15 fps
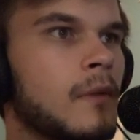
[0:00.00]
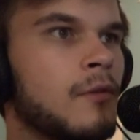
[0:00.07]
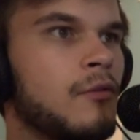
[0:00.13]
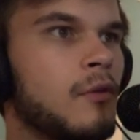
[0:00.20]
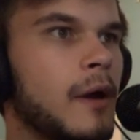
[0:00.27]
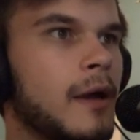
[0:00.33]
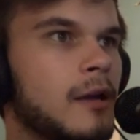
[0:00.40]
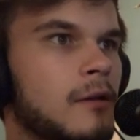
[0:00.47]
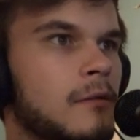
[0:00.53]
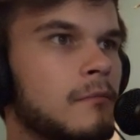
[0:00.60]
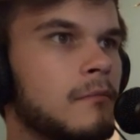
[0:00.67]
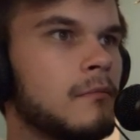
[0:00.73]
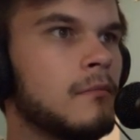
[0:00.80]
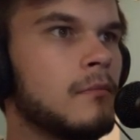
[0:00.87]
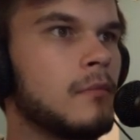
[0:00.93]
So I could
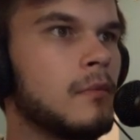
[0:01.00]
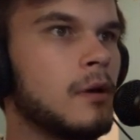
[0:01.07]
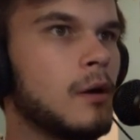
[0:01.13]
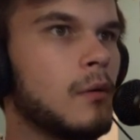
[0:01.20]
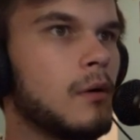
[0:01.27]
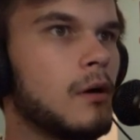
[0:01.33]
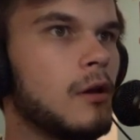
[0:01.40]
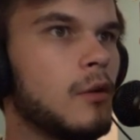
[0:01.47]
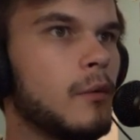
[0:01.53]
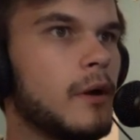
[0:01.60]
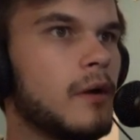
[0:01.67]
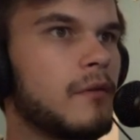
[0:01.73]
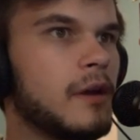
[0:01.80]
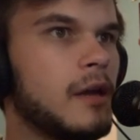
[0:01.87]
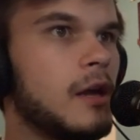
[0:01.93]
go all the way
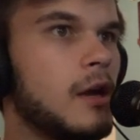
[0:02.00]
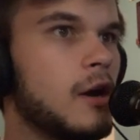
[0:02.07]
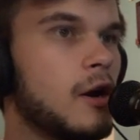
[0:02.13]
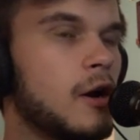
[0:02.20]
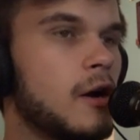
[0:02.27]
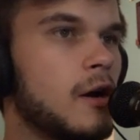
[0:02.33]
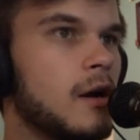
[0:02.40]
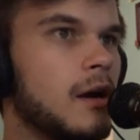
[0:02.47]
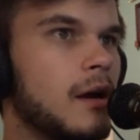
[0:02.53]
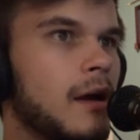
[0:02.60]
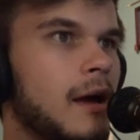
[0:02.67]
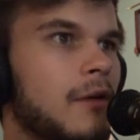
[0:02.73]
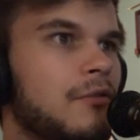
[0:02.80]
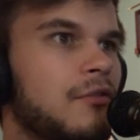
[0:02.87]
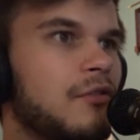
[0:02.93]
over here.
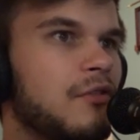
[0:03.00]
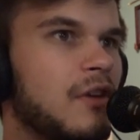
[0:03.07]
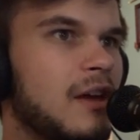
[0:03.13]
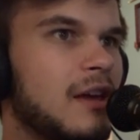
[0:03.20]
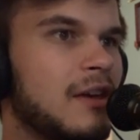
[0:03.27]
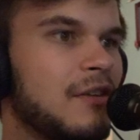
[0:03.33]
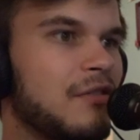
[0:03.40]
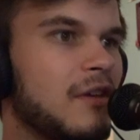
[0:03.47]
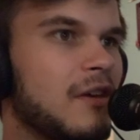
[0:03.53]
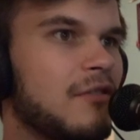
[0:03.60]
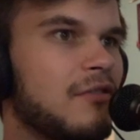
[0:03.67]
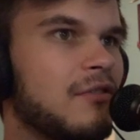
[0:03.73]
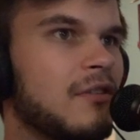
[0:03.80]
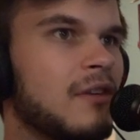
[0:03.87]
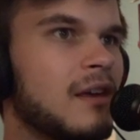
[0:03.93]
How sick is
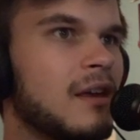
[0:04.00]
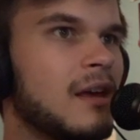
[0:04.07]
this?